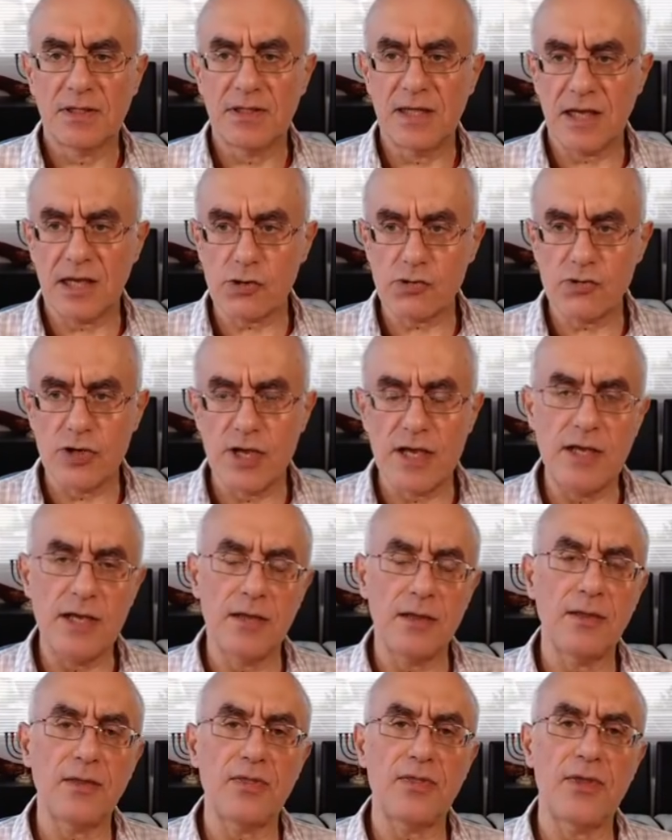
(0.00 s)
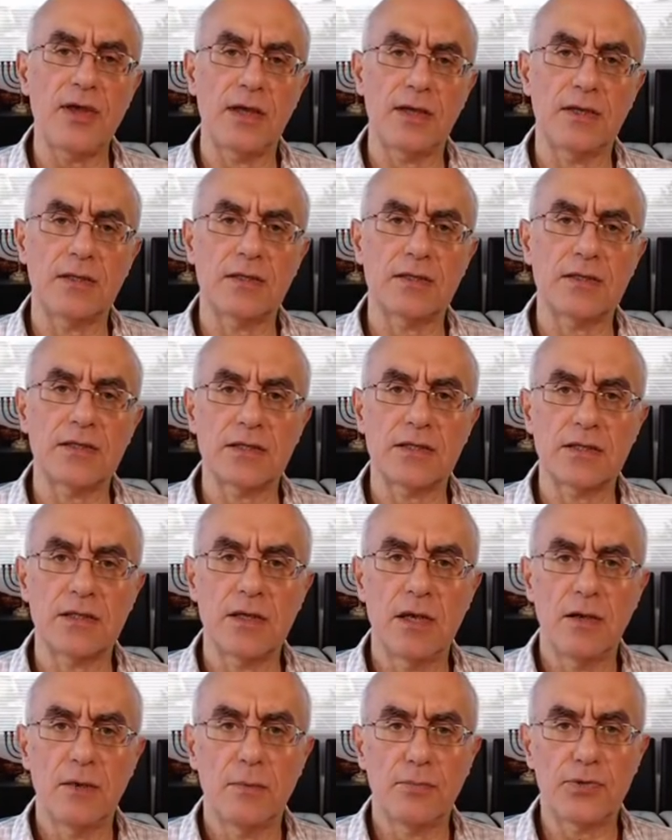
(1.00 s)
decreeing
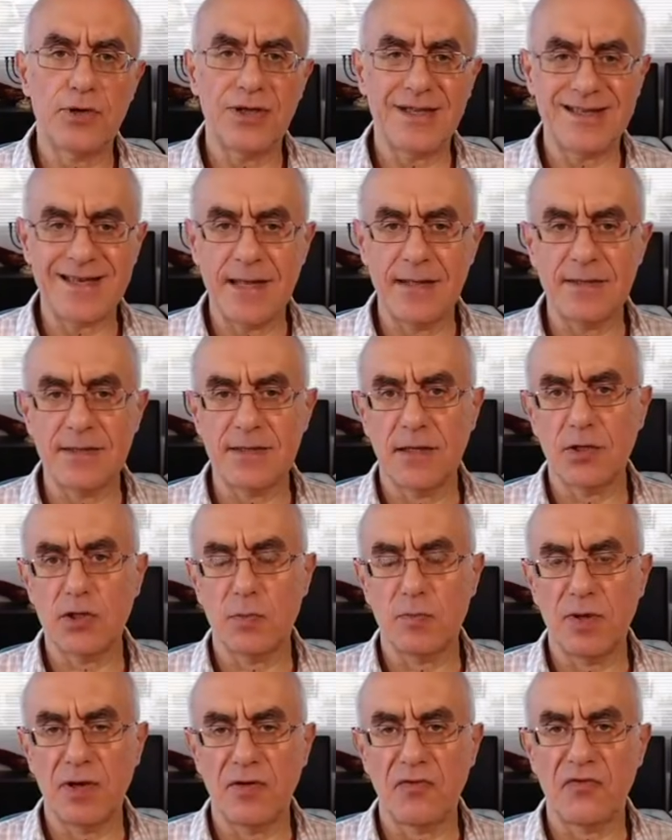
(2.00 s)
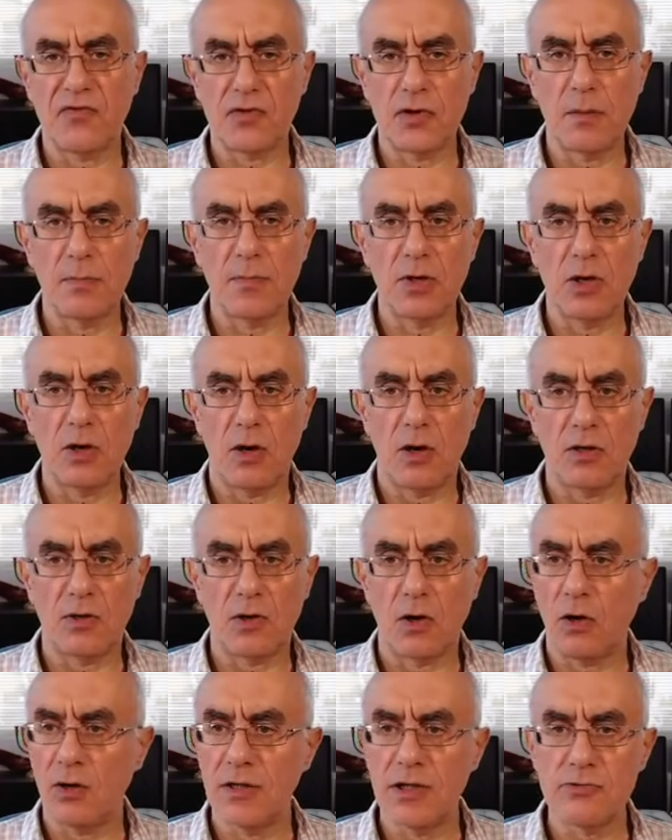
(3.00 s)
things, pretending to be from
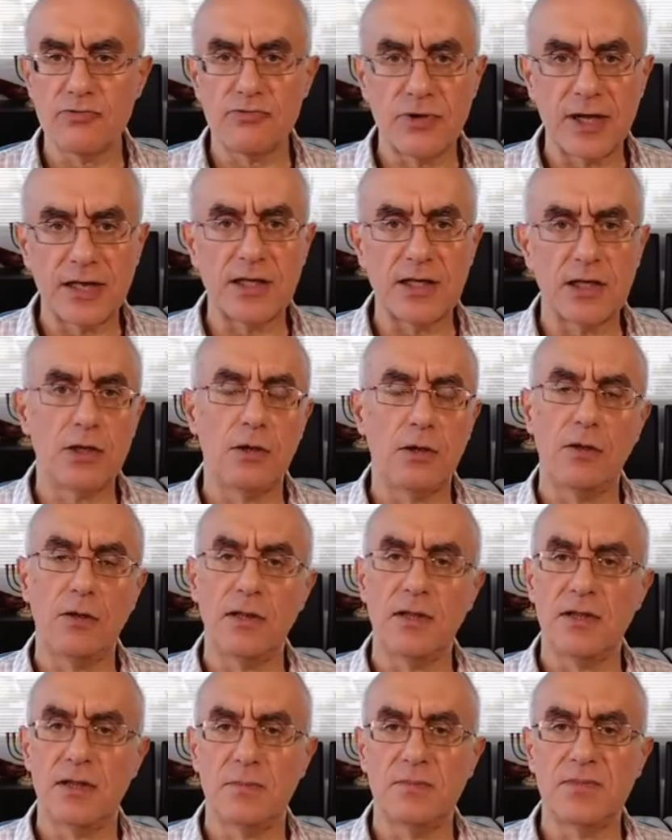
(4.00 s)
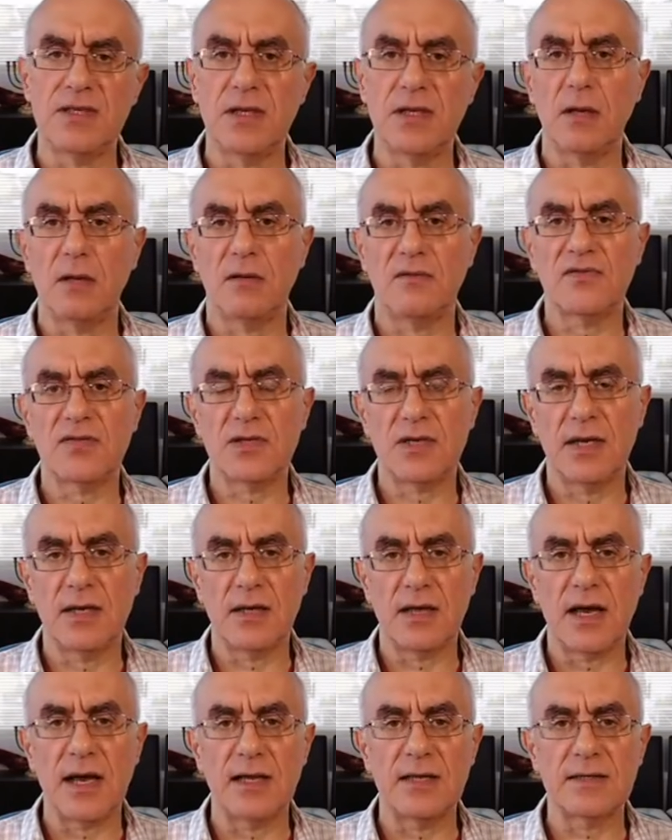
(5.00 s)
God, only ridiculing themselves
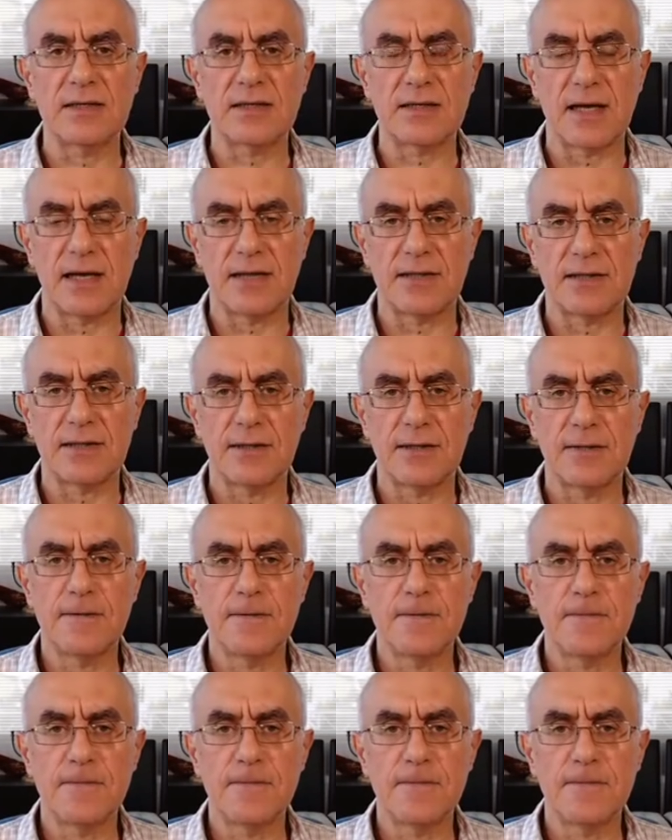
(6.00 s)
in hindsight,